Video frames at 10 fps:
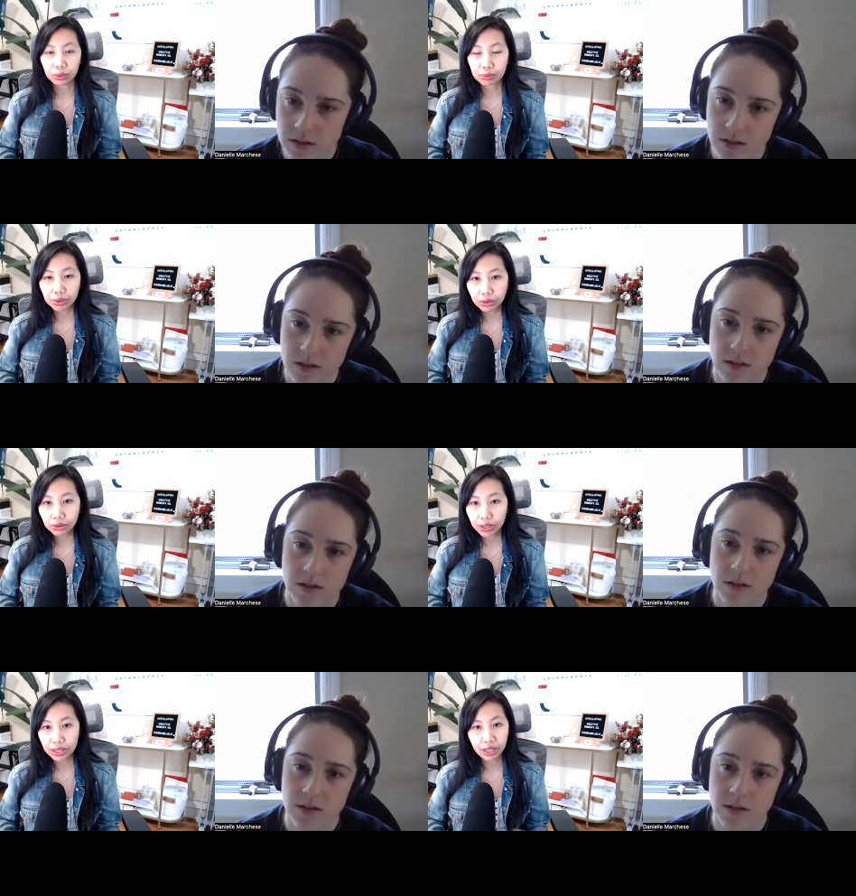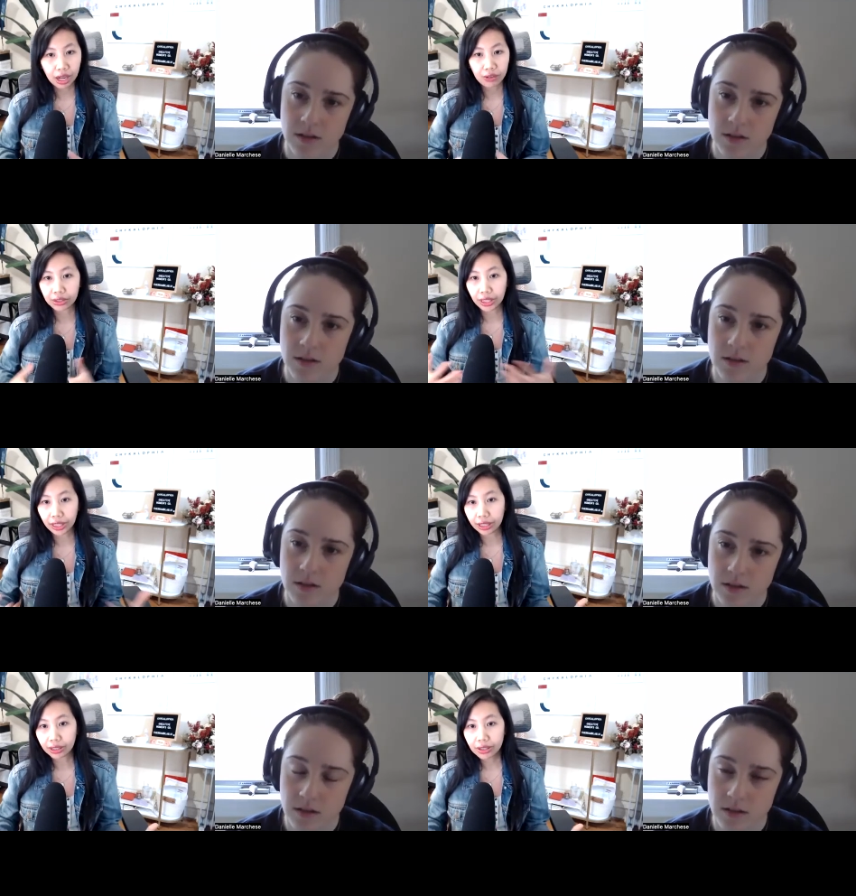Speaker 1: proof? Is it everything
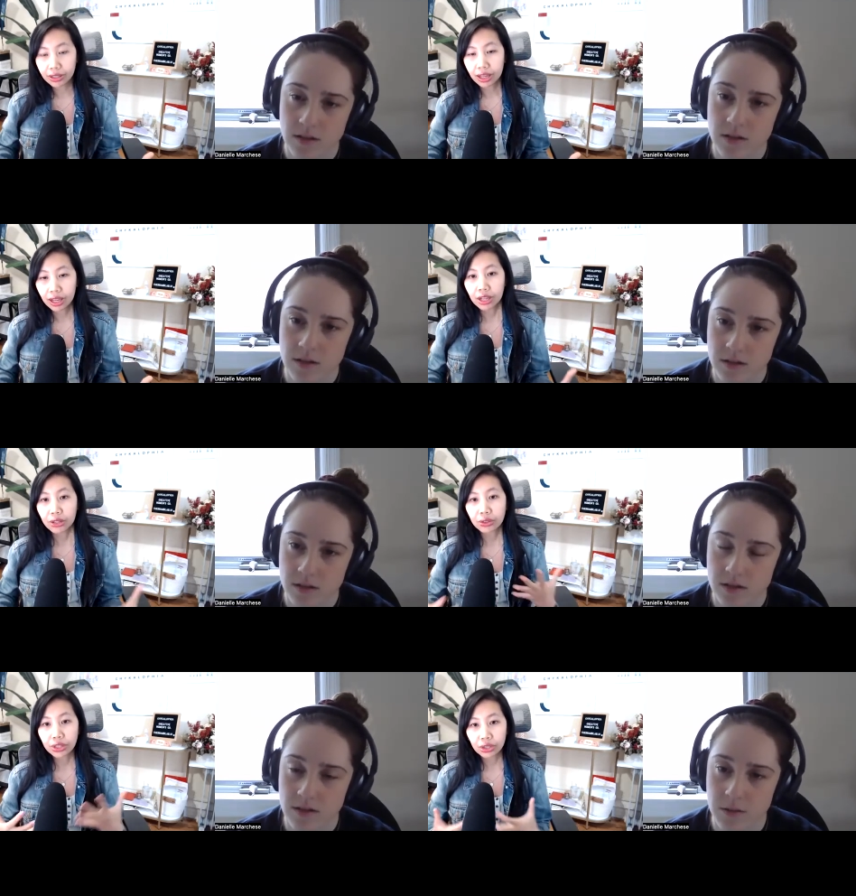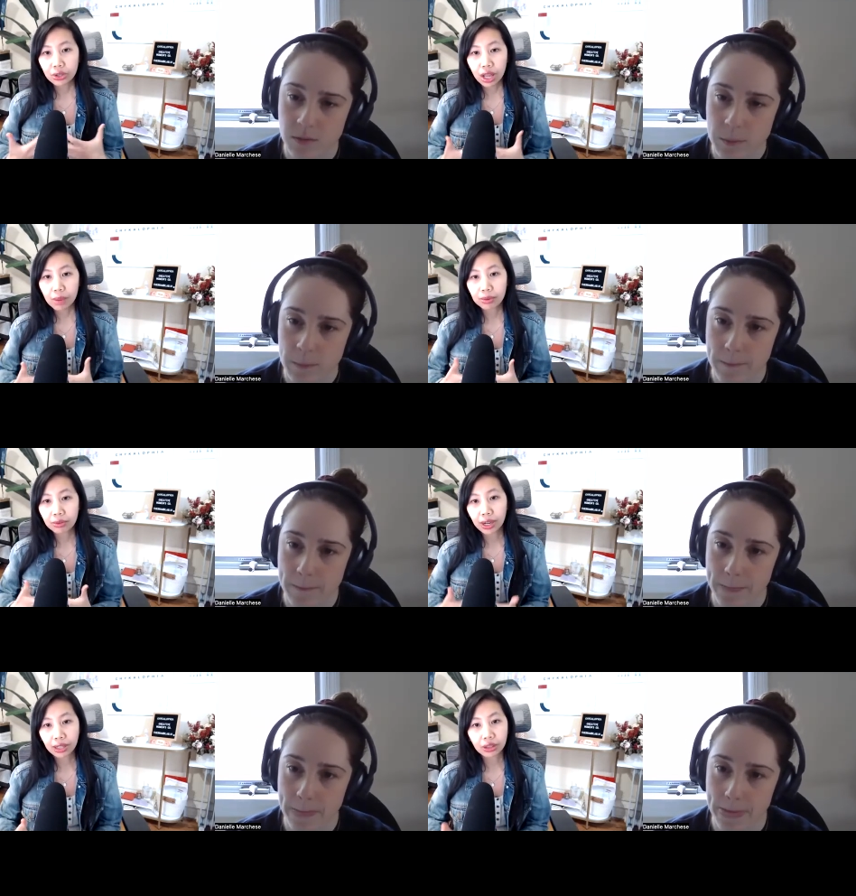else? You need to have
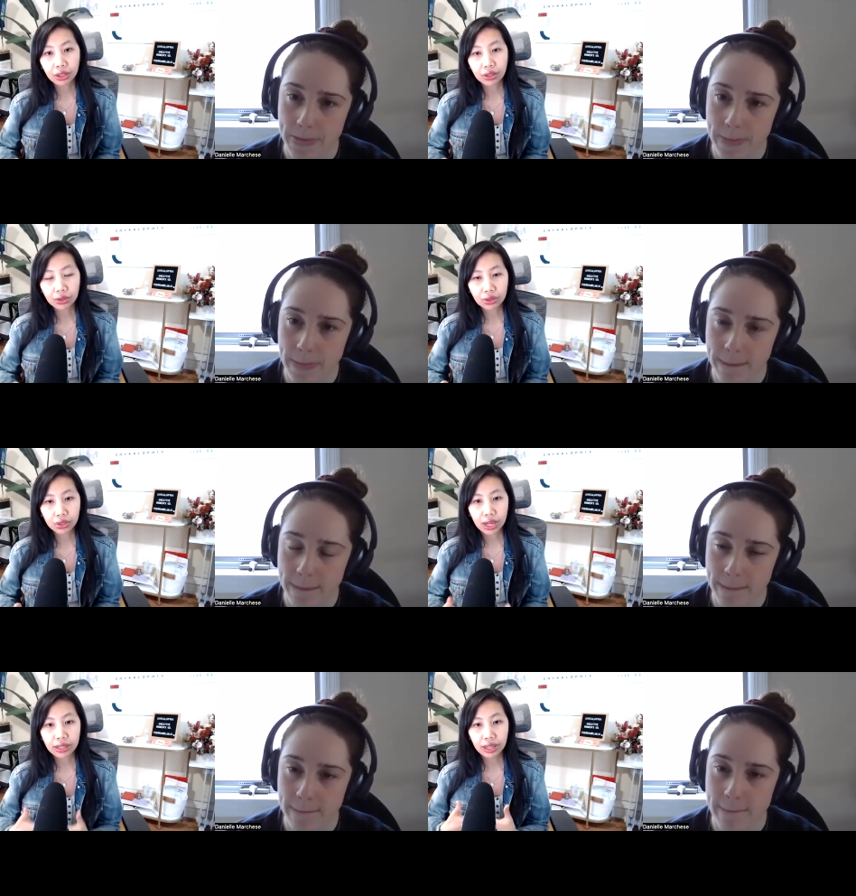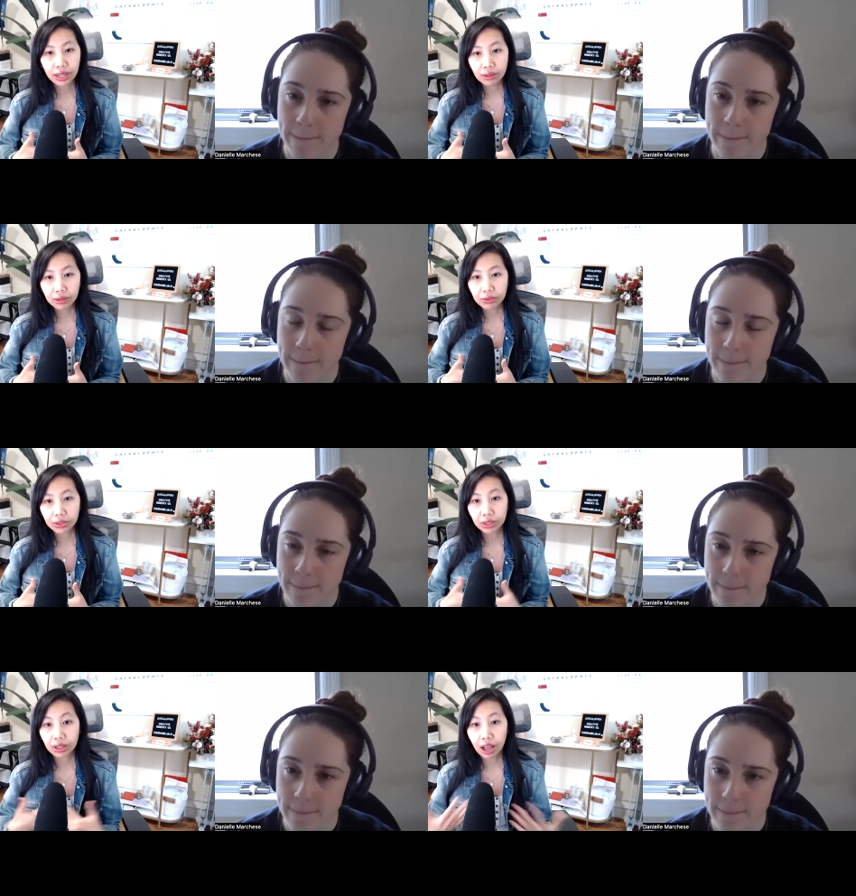provide those so that they
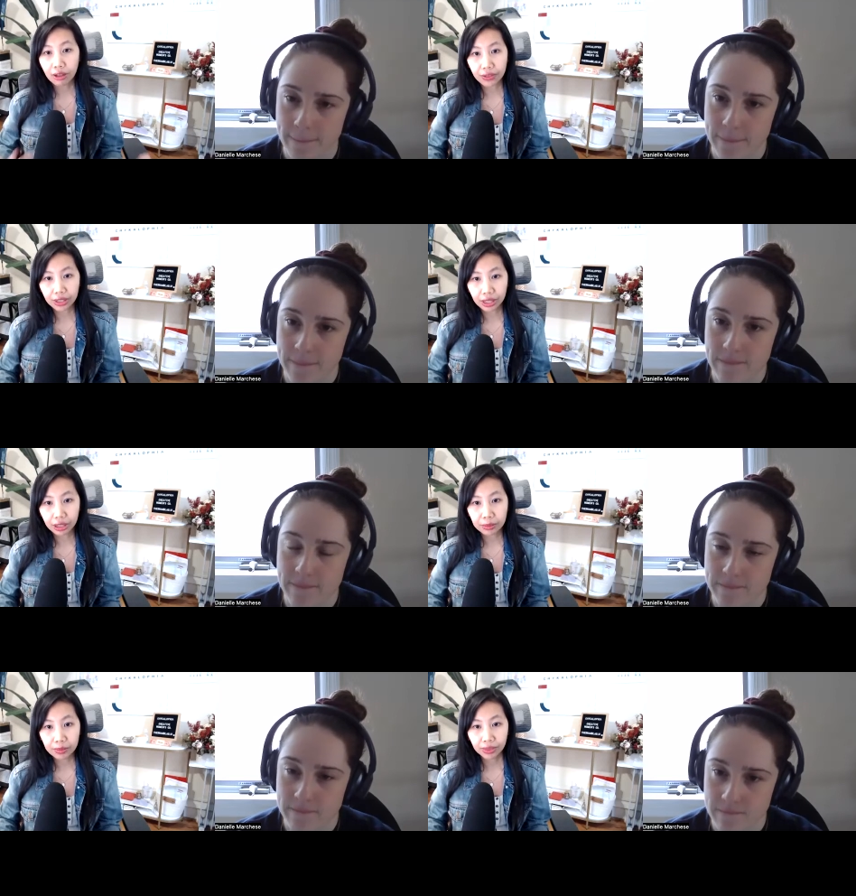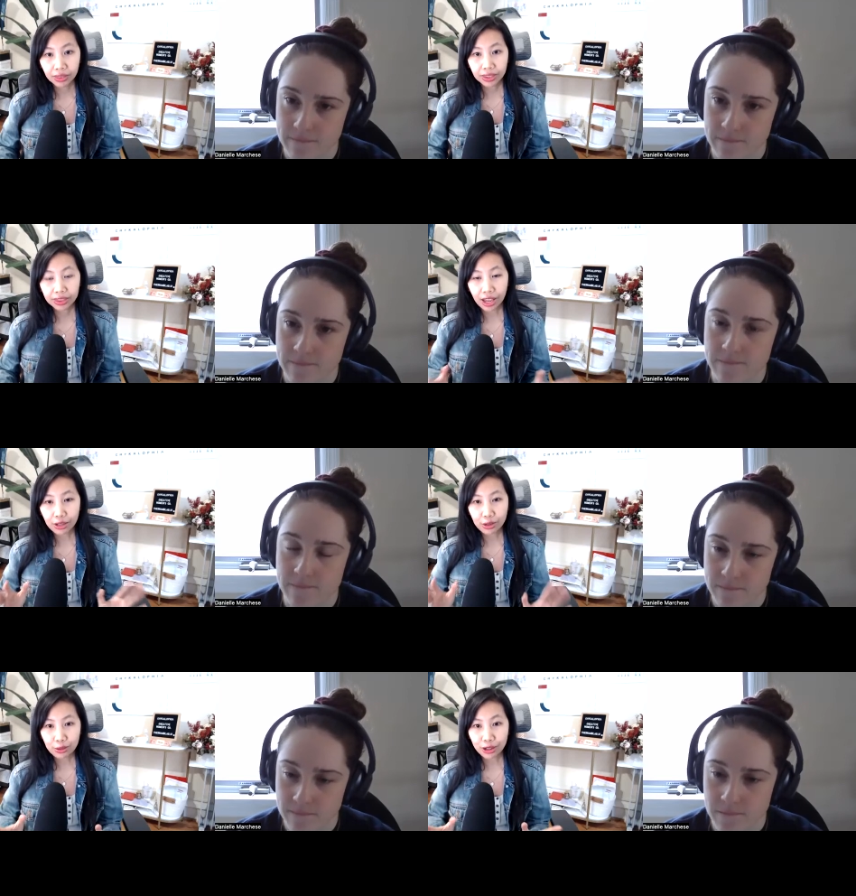feel confident that
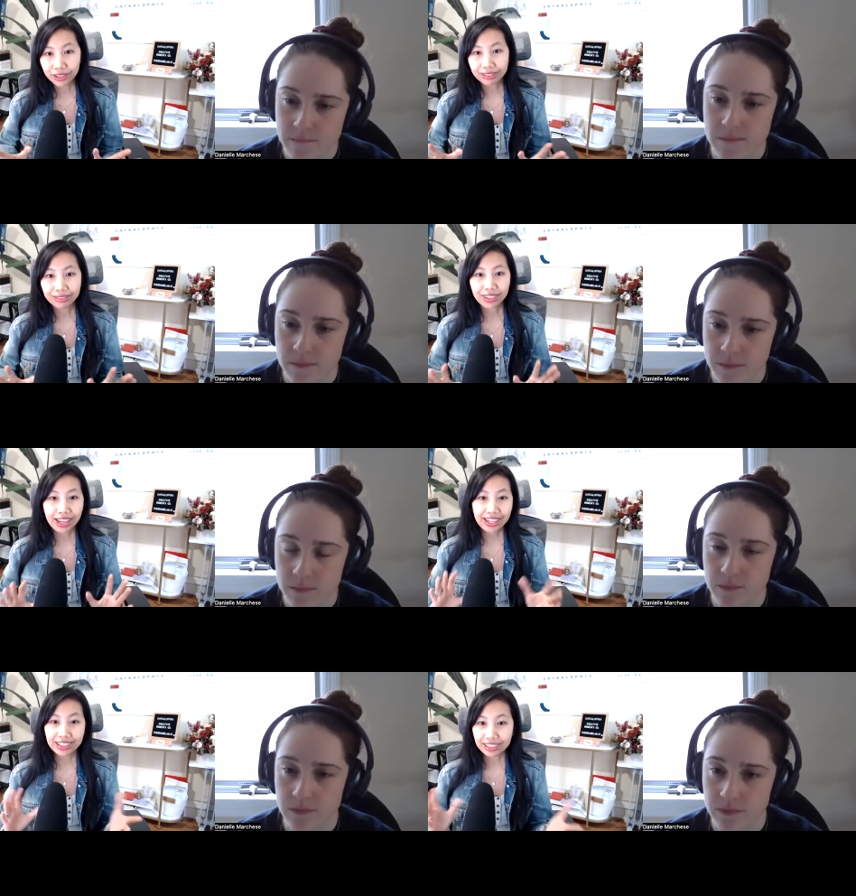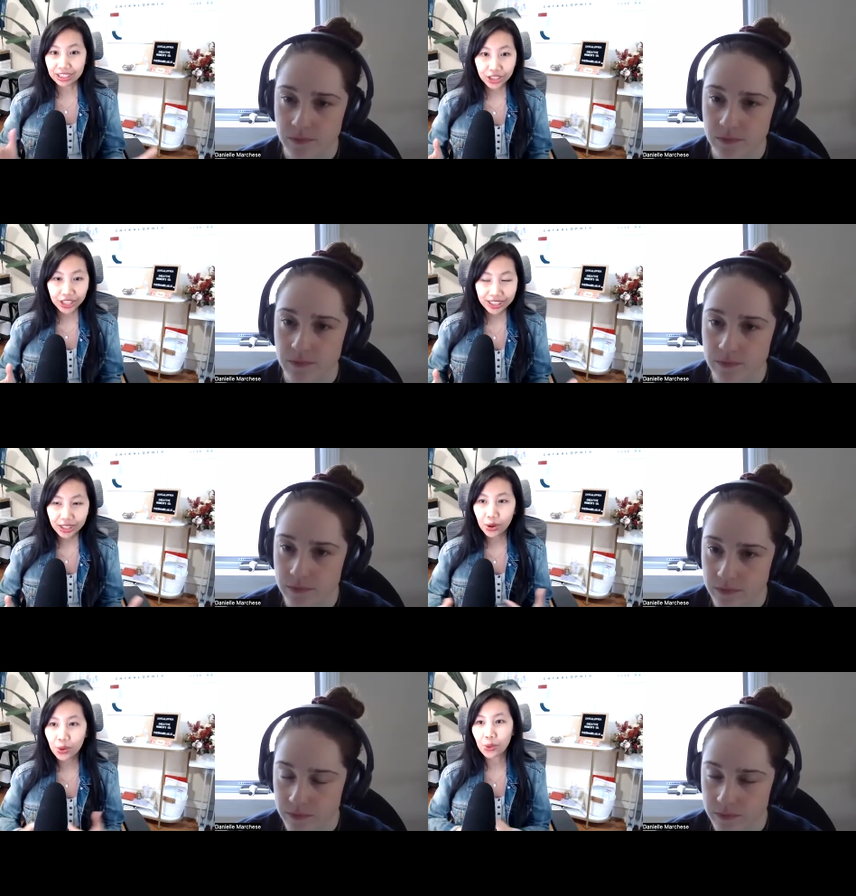you are either legit
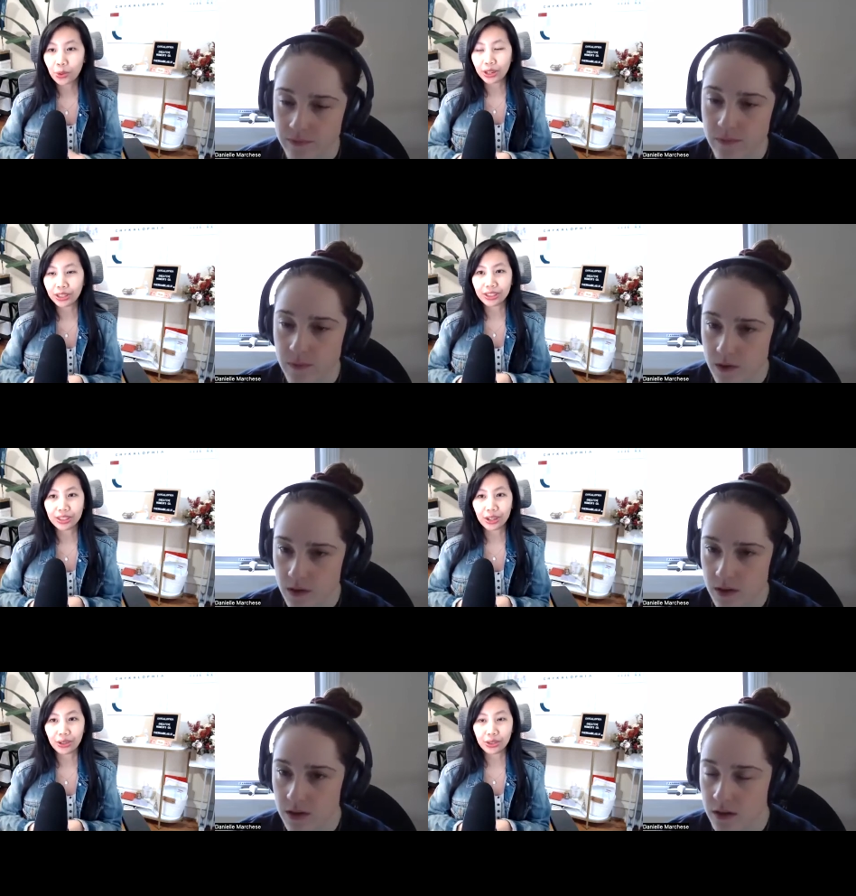or you know